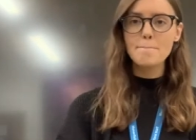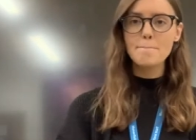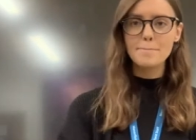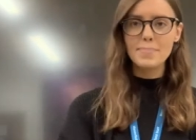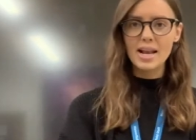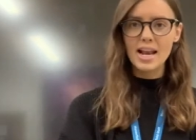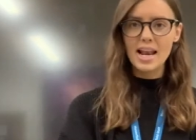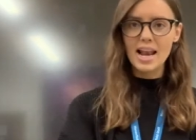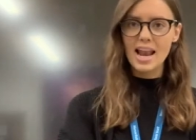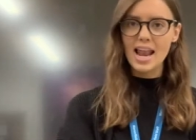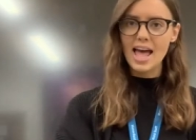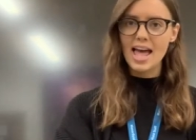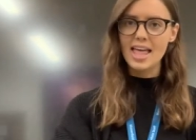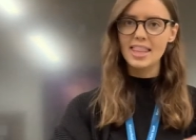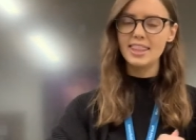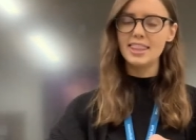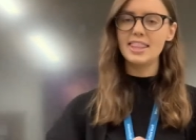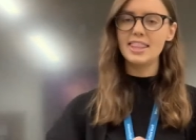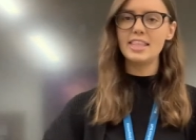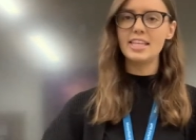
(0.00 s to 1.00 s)

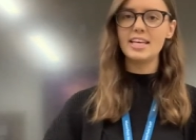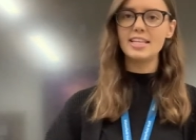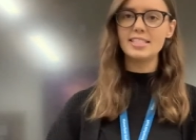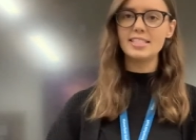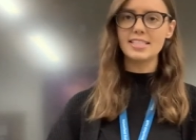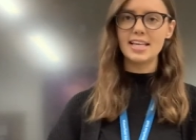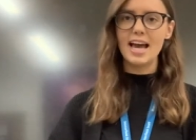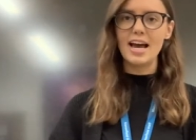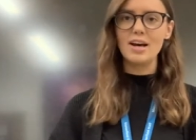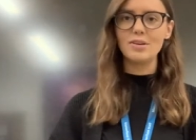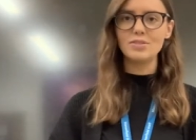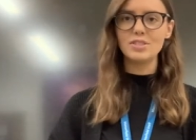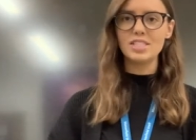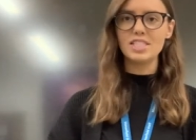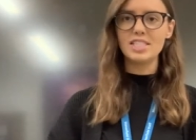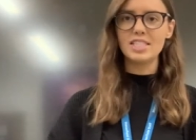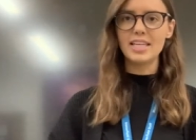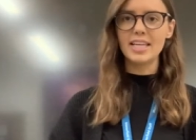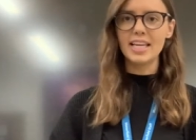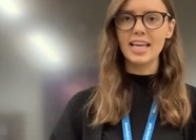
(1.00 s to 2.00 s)
blend the sounds
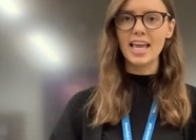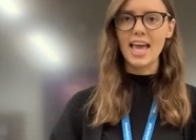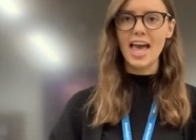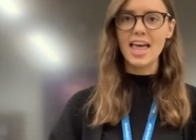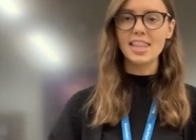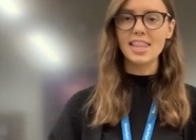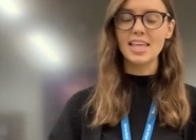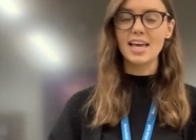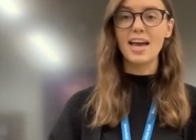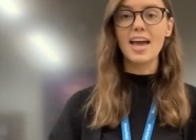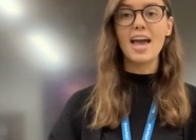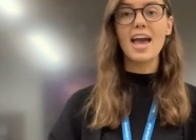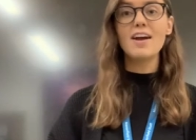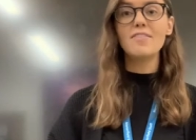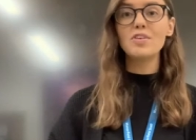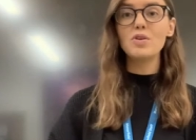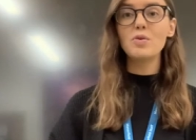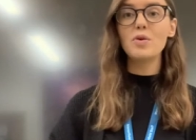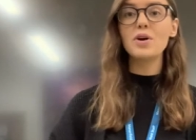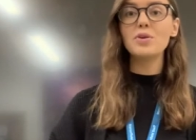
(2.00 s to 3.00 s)
together.
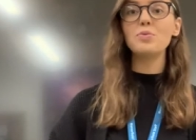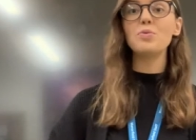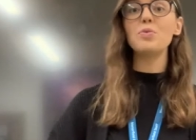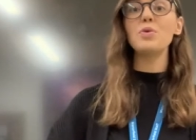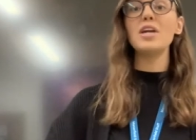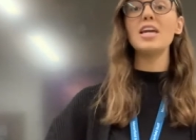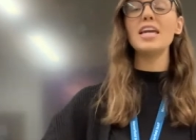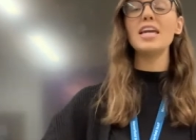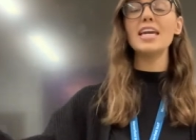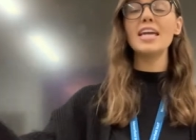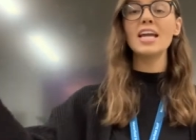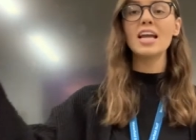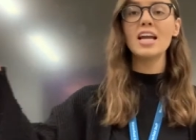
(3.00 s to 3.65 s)
Everyone, we